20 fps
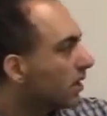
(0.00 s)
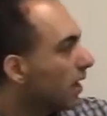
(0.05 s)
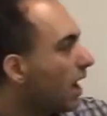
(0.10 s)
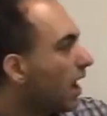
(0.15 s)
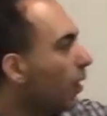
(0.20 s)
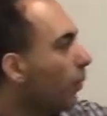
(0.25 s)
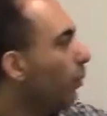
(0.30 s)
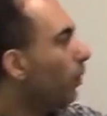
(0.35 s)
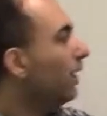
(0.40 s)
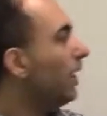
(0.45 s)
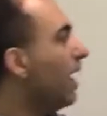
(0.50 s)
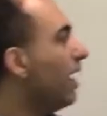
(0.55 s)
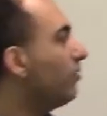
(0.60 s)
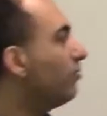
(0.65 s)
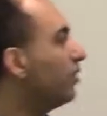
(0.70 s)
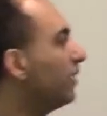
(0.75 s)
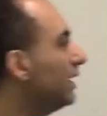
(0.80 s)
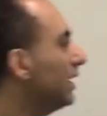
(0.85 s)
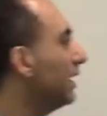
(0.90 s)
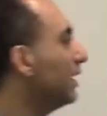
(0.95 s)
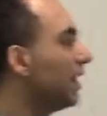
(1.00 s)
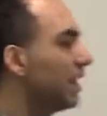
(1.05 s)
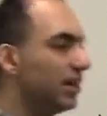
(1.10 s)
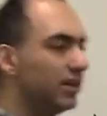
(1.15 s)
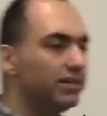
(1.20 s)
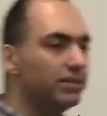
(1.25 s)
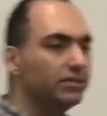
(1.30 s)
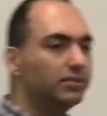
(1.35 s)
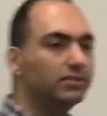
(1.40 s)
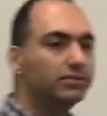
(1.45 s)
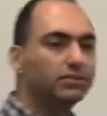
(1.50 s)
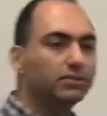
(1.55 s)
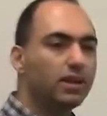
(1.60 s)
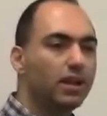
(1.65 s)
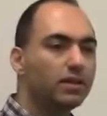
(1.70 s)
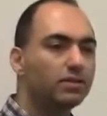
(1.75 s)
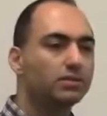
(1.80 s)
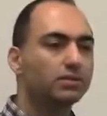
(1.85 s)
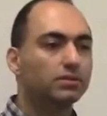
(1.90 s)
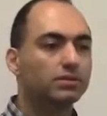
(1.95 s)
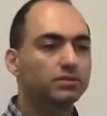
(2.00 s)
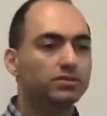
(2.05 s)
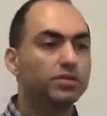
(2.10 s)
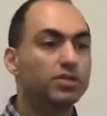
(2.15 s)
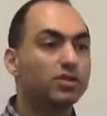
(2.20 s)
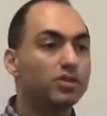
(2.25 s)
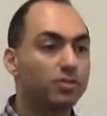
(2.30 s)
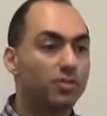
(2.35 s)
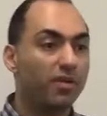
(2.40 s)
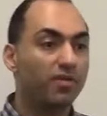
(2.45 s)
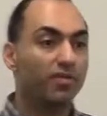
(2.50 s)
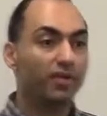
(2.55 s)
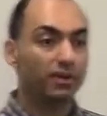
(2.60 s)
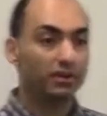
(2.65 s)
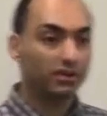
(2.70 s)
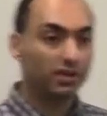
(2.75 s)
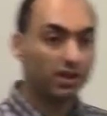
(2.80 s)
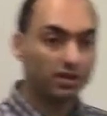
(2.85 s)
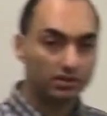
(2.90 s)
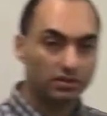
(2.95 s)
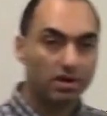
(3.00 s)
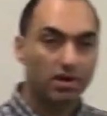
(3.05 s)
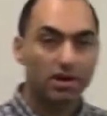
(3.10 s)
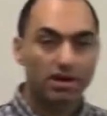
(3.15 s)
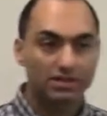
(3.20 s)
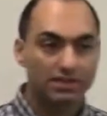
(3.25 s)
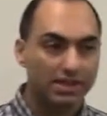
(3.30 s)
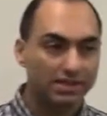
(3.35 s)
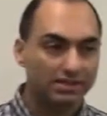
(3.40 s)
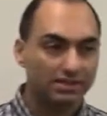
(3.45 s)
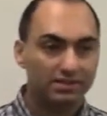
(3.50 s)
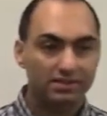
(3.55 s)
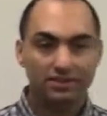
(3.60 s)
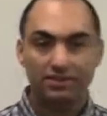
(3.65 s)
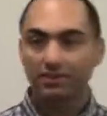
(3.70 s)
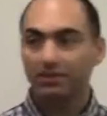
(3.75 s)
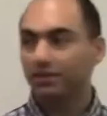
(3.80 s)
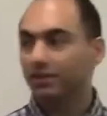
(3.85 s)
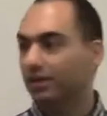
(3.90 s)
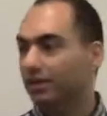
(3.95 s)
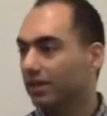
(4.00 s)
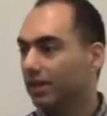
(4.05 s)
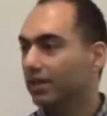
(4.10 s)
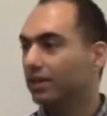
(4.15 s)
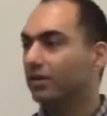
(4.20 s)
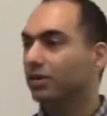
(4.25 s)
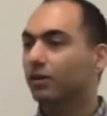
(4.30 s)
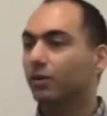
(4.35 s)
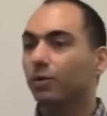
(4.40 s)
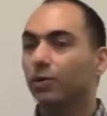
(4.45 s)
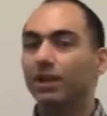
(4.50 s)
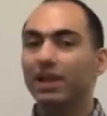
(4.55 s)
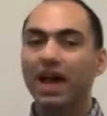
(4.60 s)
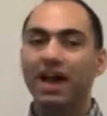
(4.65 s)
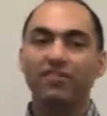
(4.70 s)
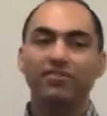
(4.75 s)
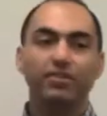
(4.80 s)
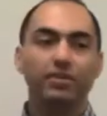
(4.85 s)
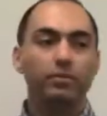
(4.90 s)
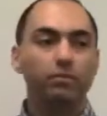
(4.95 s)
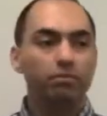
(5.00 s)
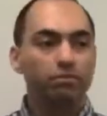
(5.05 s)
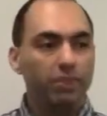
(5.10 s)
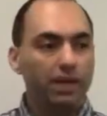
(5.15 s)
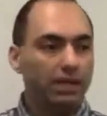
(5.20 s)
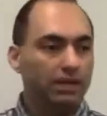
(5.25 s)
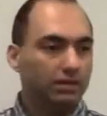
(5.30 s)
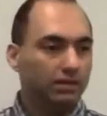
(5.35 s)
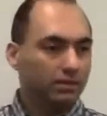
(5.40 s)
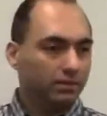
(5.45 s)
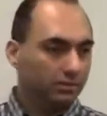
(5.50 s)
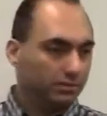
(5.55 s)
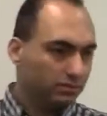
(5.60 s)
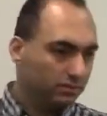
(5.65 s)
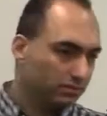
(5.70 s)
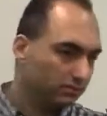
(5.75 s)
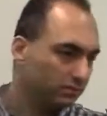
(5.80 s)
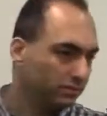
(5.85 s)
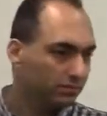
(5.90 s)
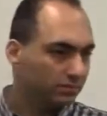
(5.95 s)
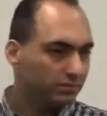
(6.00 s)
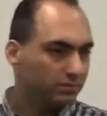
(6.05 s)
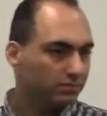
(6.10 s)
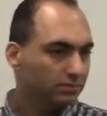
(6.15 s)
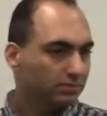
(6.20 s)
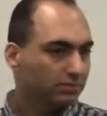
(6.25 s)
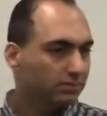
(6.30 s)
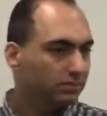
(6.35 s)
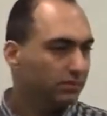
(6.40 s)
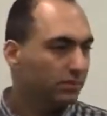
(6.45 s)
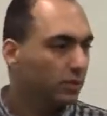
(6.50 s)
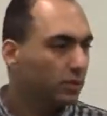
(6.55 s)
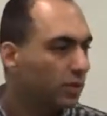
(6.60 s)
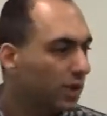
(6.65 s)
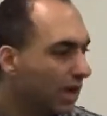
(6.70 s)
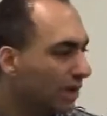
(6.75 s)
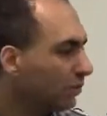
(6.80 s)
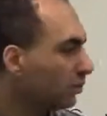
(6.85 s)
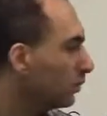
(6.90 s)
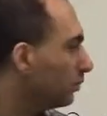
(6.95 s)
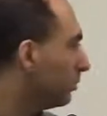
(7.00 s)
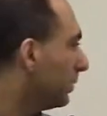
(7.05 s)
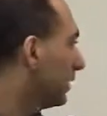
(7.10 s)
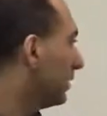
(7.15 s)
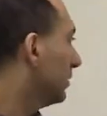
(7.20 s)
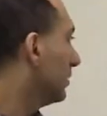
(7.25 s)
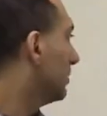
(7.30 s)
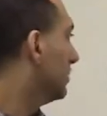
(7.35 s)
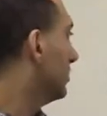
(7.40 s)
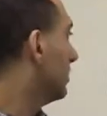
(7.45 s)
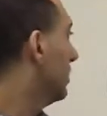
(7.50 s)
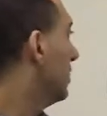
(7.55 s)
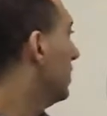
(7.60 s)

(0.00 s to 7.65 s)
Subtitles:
will have written a letter. Future perfect, the hard tense. The letter will have been. You add one been.